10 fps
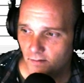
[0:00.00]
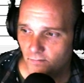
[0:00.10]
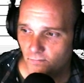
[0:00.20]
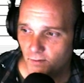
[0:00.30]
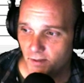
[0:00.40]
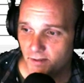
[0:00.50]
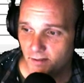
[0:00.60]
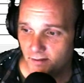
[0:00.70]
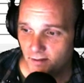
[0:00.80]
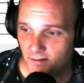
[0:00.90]
for
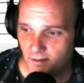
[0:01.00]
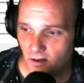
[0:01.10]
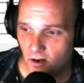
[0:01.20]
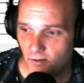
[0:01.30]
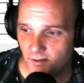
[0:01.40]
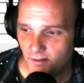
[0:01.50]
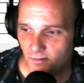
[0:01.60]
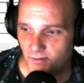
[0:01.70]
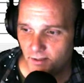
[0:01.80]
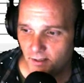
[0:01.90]
instance, it's in all the
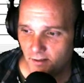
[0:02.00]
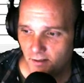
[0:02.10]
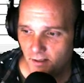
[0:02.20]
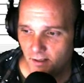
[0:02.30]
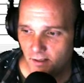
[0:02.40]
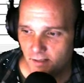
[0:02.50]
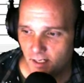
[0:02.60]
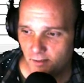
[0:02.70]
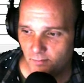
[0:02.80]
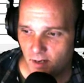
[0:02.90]
zones here. Down at
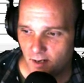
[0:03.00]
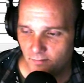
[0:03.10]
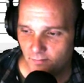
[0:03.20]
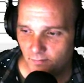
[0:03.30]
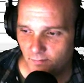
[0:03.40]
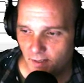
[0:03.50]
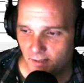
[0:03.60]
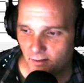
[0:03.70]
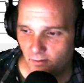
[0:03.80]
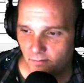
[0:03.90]
the bottom,
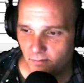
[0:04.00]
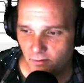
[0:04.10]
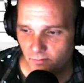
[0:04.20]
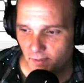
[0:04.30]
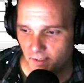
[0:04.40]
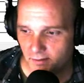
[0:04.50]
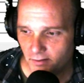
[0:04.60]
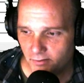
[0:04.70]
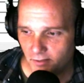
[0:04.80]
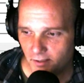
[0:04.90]
PyStar reboot and PyStar
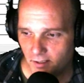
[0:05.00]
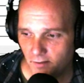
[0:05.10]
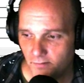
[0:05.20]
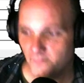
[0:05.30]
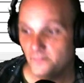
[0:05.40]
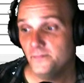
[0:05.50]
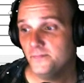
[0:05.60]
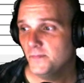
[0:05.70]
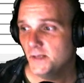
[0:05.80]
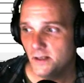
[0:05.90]
shutdown.
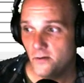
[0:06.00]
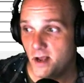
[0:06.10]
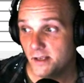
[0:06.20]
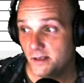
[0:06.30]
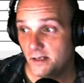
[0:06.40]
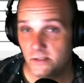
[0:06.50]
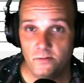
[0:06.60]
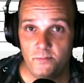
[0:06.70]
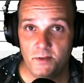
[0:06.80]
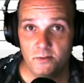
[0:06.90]
That way I can get to it
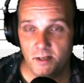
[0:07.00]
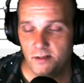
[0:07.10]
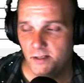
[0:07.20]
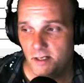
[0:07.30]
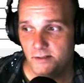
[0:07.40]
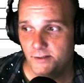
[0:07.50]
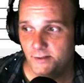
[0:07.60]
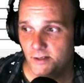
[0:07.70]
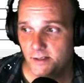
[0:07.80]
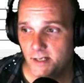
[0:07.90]
pretty quickly. I can just
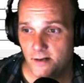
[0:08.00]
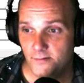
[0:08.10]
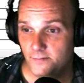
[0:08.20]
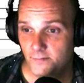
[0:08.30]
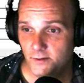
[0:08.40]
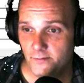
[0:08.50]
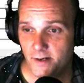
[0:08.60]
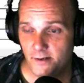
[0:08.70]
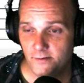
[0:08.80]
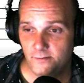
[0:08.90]
shut it down no
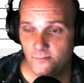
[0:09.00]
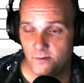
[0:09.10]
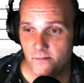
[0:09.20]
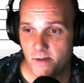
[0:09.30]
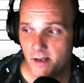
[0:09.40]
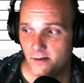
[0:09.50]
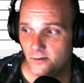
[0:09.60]
matter where I'm at or